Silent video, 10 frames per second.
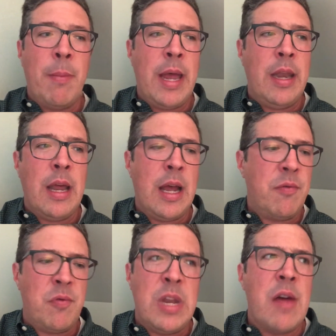And
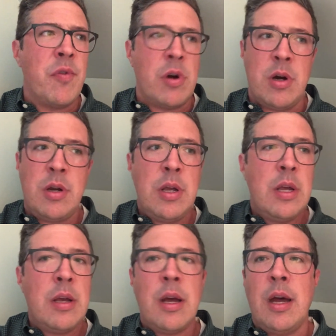I've never,
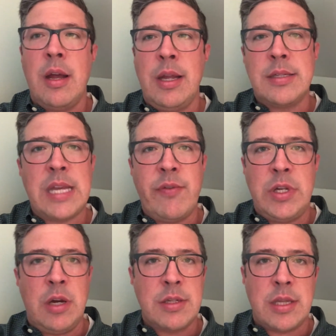in 7
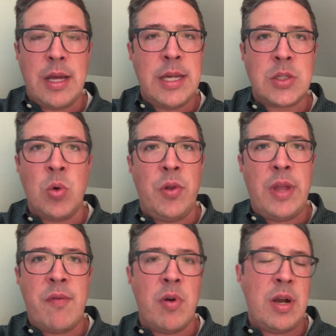years at the high school,
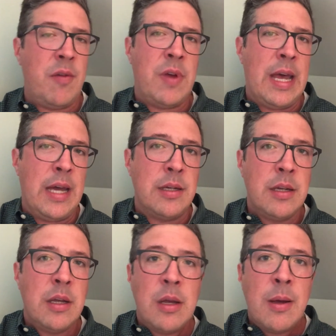never have had
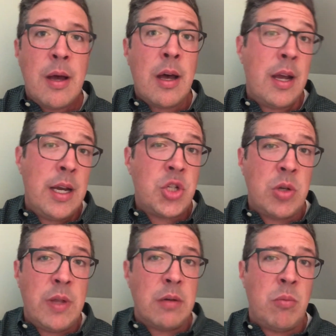an issue
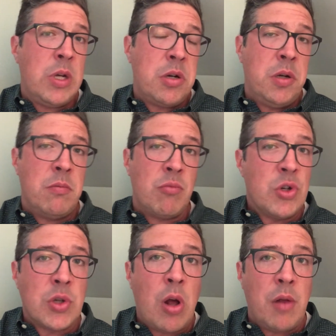that we couldn't
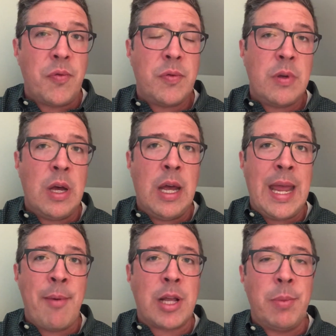resolve
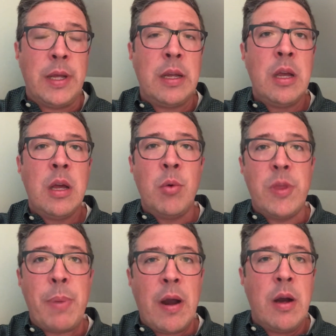amicably with a
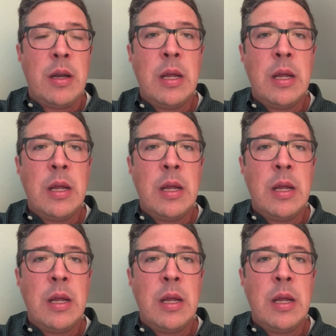parent.